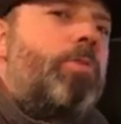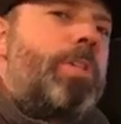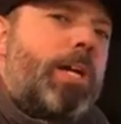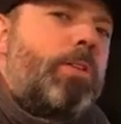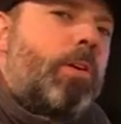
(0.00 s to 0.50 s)

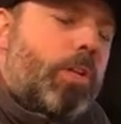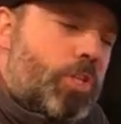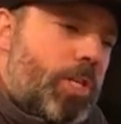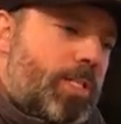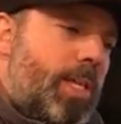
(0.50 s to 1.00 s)

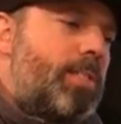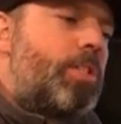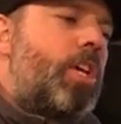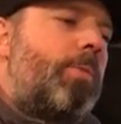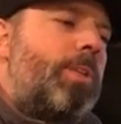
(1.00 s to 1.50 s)
Technologies. He's the
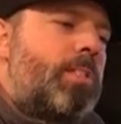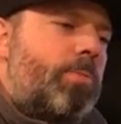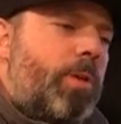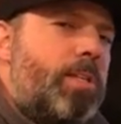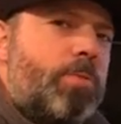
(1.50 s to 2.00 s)
gentleman that
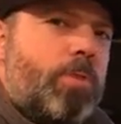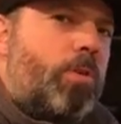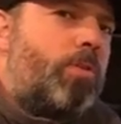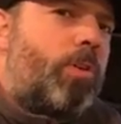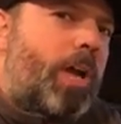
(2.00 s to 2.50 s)
supplies us with
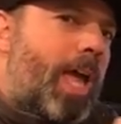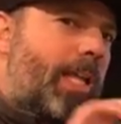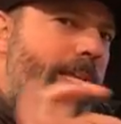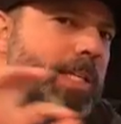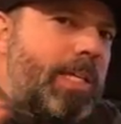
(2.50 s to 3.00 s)
all of our
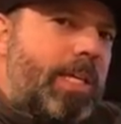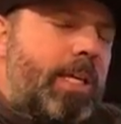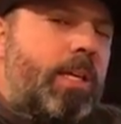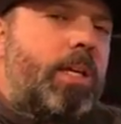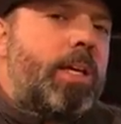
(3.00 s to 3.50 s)

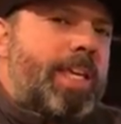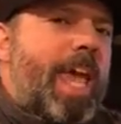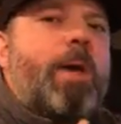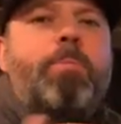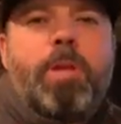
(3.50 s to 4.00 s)
LED
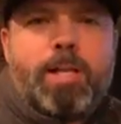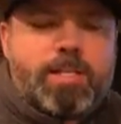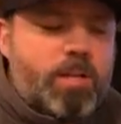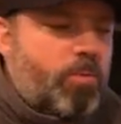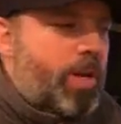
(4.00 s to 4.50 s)
camp lights
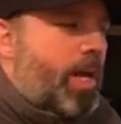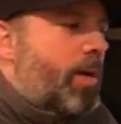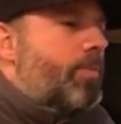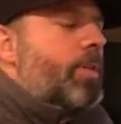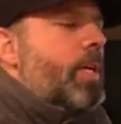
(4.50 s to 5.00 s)
that we
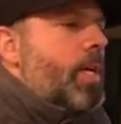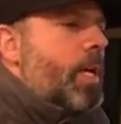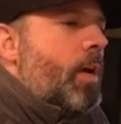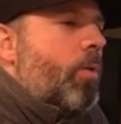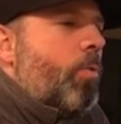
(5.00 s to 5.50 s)
have.
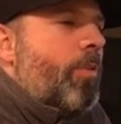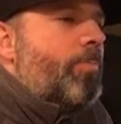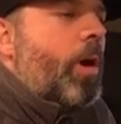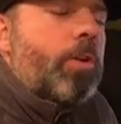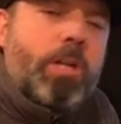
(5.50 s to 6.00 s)
We've
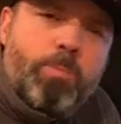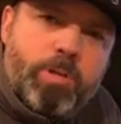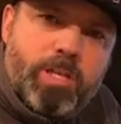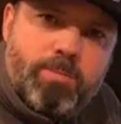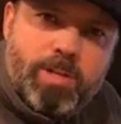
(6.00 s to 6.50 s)
partnered up
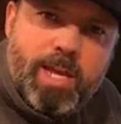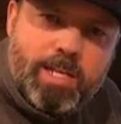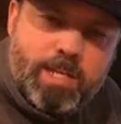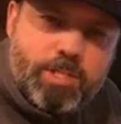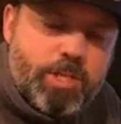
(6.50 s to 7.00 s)
with him
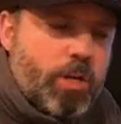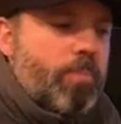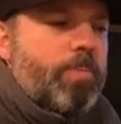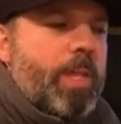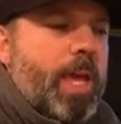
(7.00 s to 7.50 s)
again this
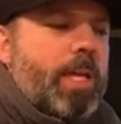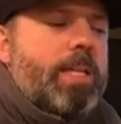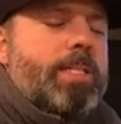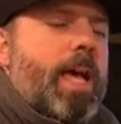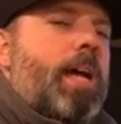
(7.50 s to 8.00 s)
year, and
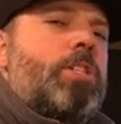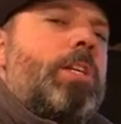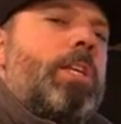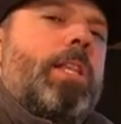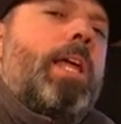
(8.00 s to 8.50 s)
he's
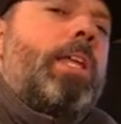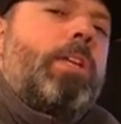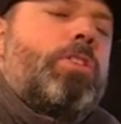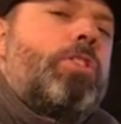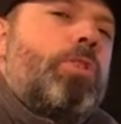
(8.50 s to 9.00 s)
actually letting
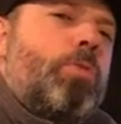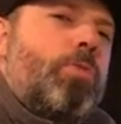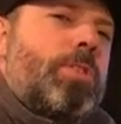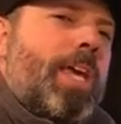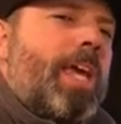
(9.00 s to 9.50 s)
us
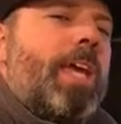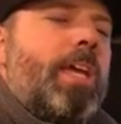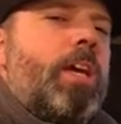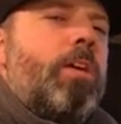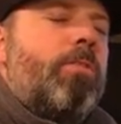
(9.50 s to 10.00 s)
use
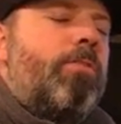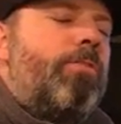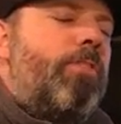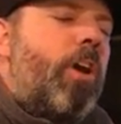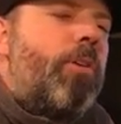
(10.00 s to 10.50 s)
a
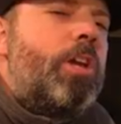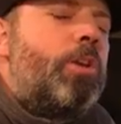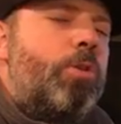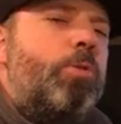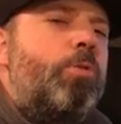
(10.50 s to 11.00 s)
very
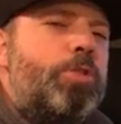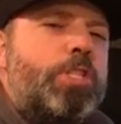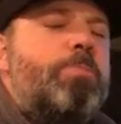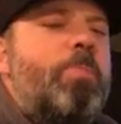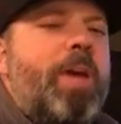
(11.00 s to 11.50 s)
cool
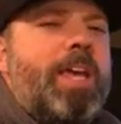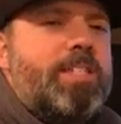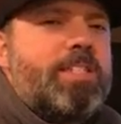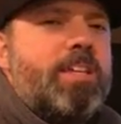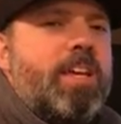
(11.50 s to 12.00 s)

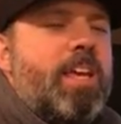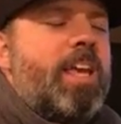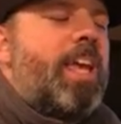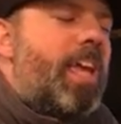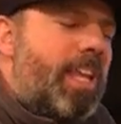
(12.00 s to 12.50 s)
space
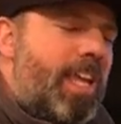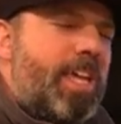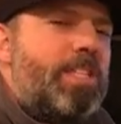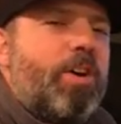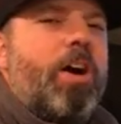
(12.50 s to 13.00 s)
in
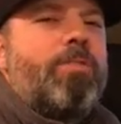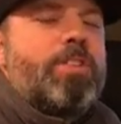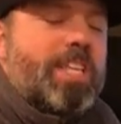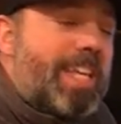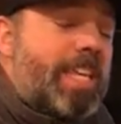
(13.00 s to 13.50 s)
his
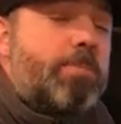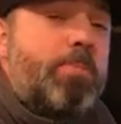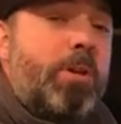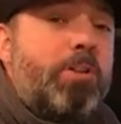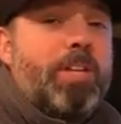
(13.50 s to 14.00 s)
office, in his
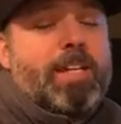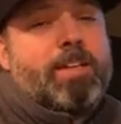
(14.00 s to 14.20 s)
building,